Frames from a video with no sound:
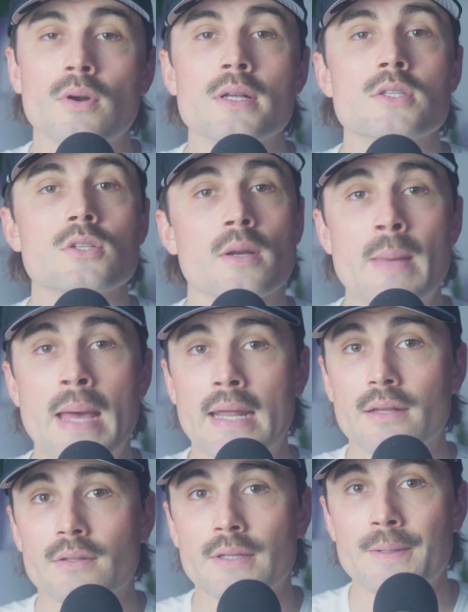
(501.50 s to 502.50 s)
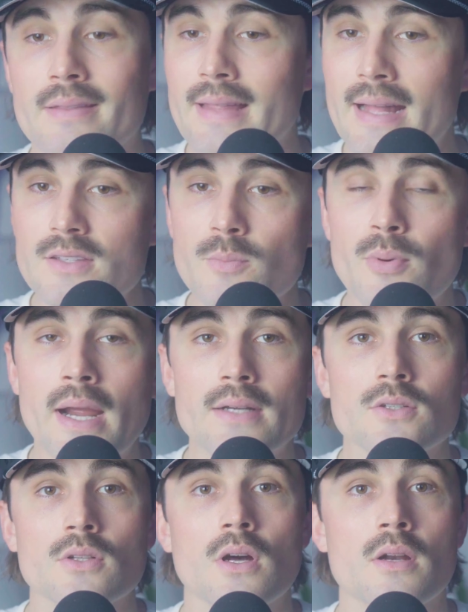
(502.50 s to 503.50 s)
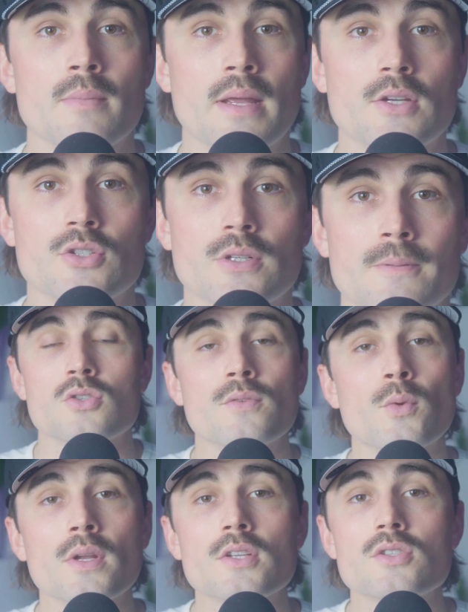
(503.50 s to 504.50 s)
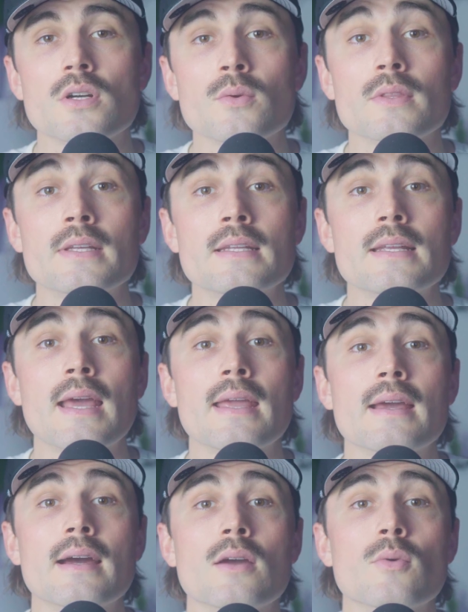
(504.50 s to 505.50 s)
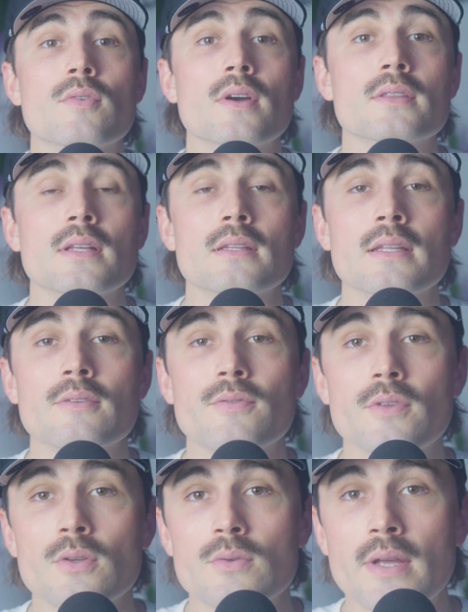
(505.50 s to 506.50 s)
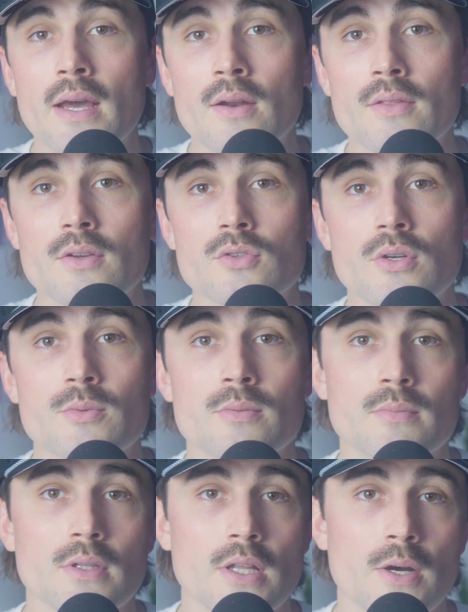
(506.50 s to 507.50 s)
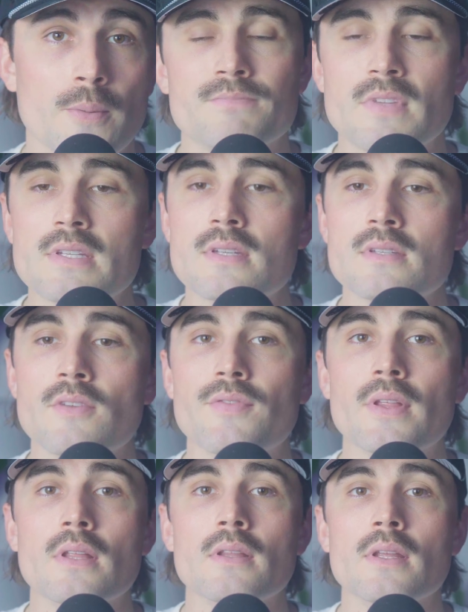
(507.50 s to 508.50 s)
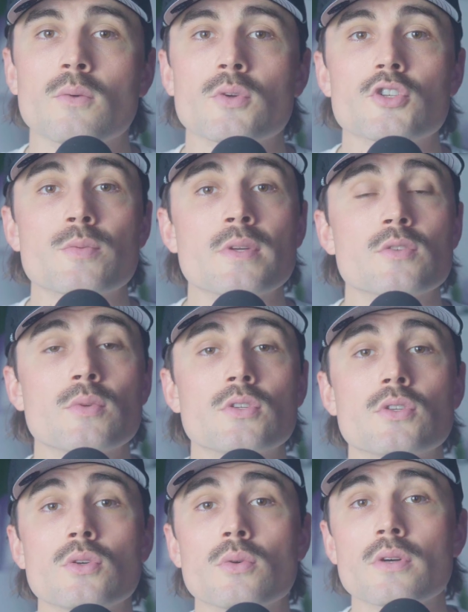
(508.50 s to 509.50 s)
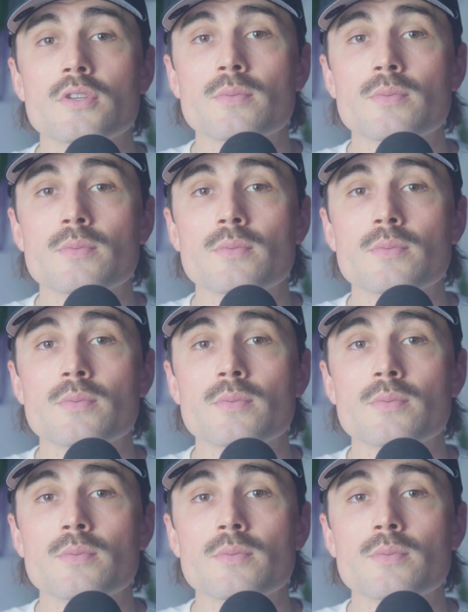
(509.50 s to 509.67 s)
it runs automatically. That's a practical automation. So if you want to get started with Lindy AI, we've got that link for you down in the description below. This is an affiliate link, which means we do earn a